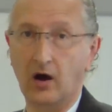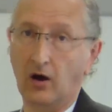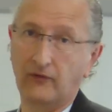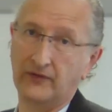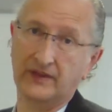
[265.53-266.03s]

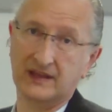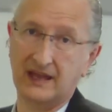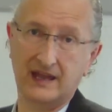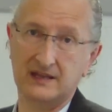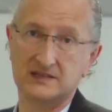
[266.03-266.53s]
often the
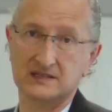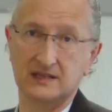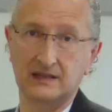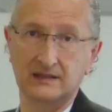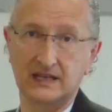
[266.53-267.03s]
case
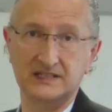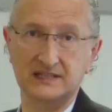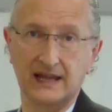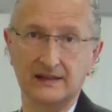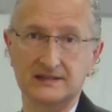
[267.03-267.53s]
in needs
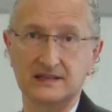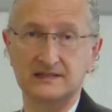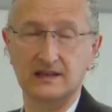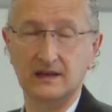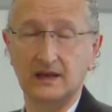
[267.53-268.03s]

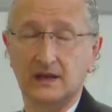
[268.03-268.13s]
analysis.